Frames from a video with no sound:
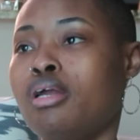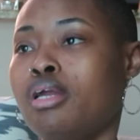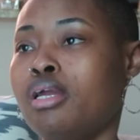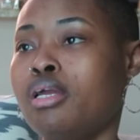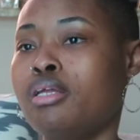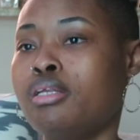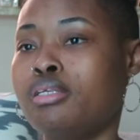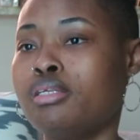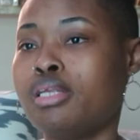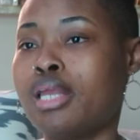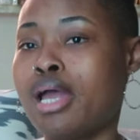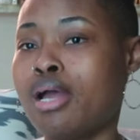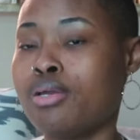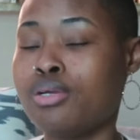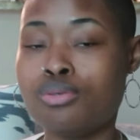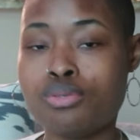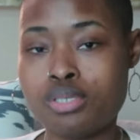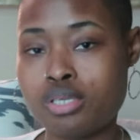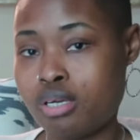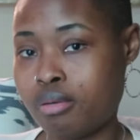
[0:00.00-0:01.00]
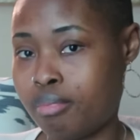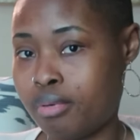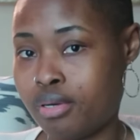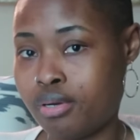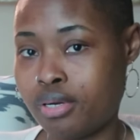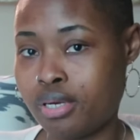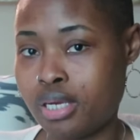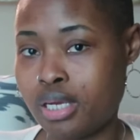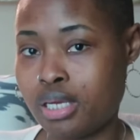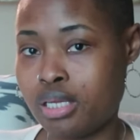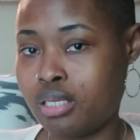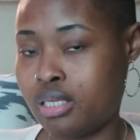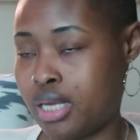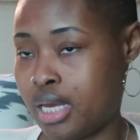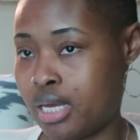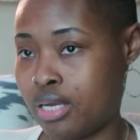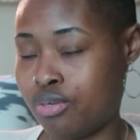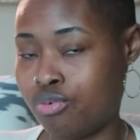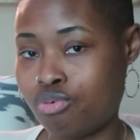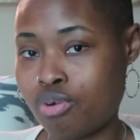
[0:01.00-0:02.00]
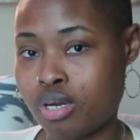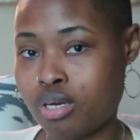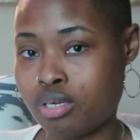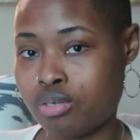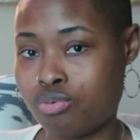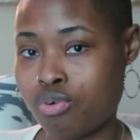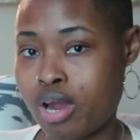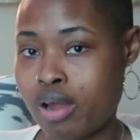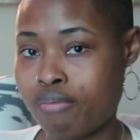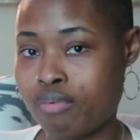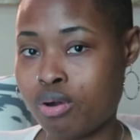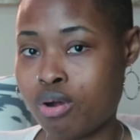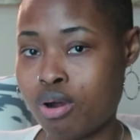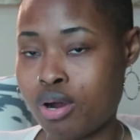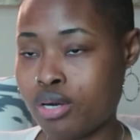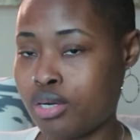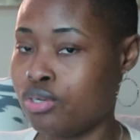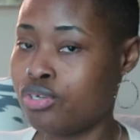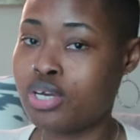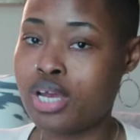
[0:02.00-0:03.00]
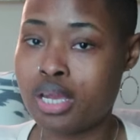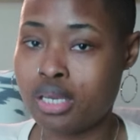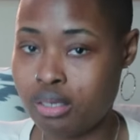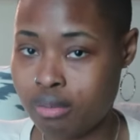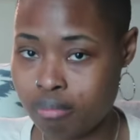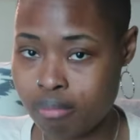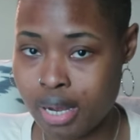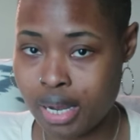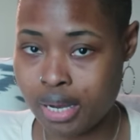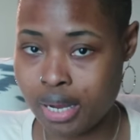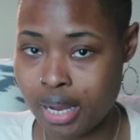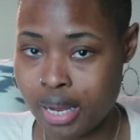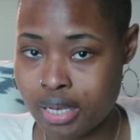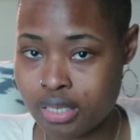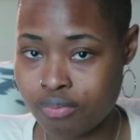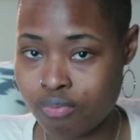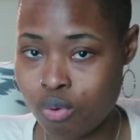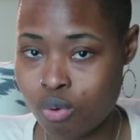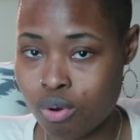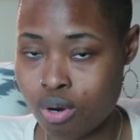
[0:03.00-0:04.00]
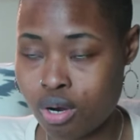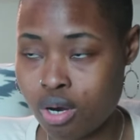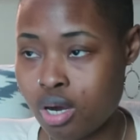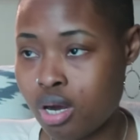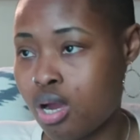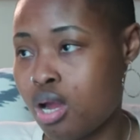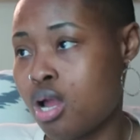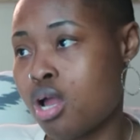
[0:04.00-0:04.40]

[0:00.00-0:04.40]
and now you sit up here in debt trying to drive a car that you can't even buy gas for,